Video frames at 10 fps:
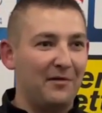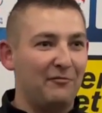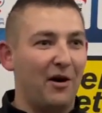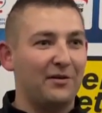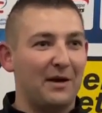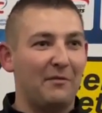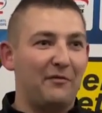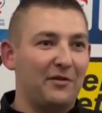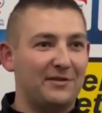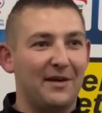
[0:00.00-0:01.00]
Rotterdam in
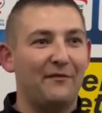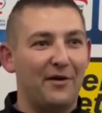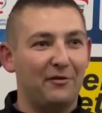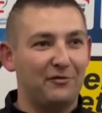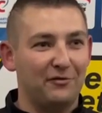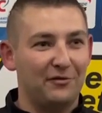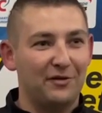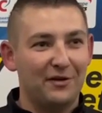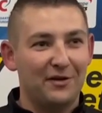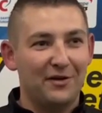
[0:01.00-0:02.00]
front of 10,000
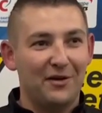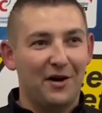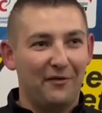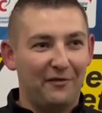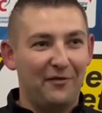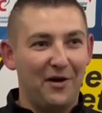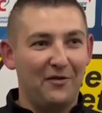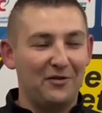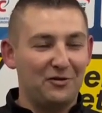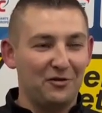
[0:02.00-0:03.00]
of
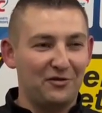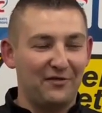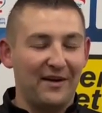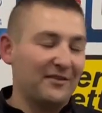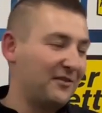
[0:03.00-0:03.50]
the Dutch fans.